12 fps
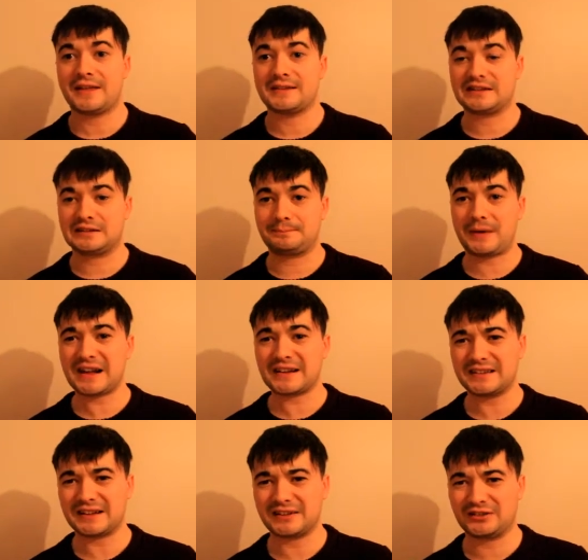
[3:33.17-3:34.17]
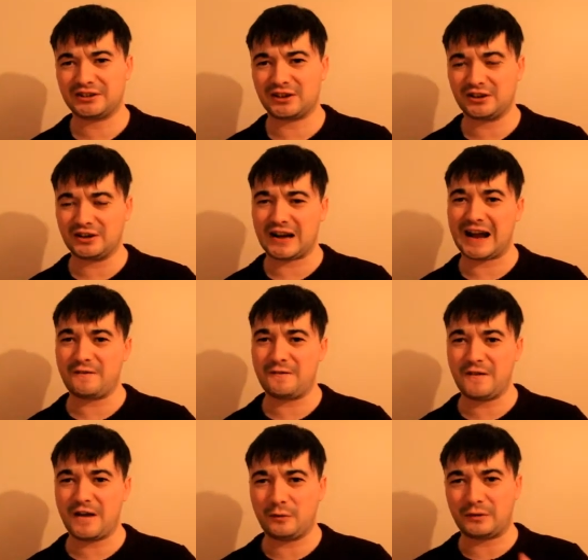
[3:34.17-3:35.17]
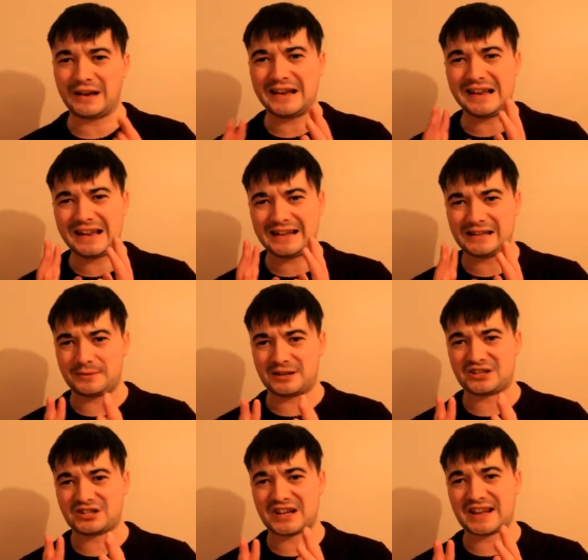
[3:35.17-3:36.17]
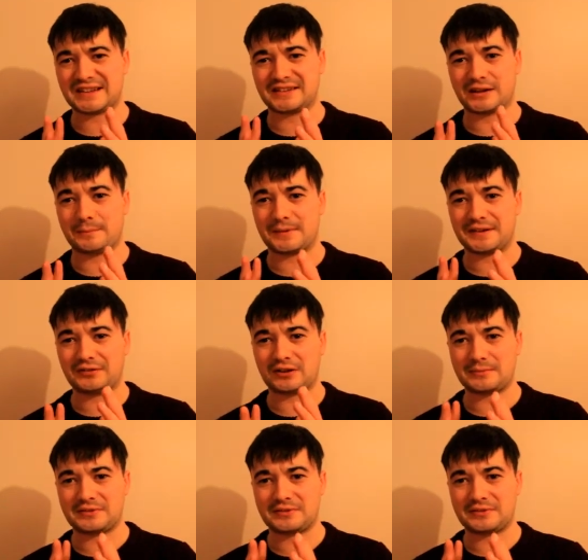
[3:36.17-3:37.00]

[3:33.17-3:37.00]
Specs and Tucker, I felt were a little bit cheesed up in this film.